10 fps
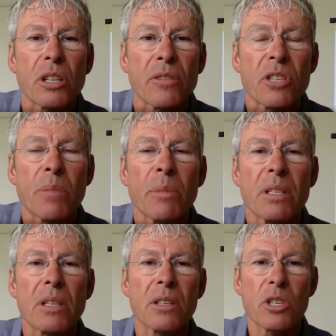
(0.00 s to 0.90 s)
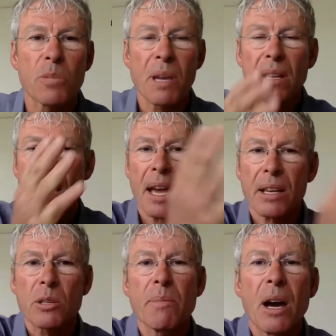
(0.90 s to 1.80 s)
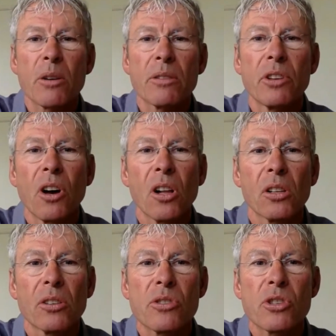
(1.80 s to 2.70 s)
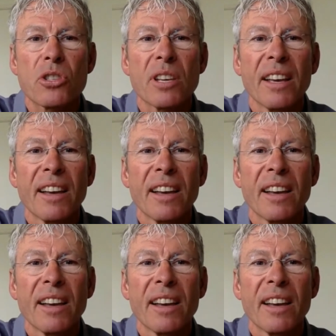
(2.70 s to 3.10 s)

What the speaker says: If somebody's going to spend X amount of dollars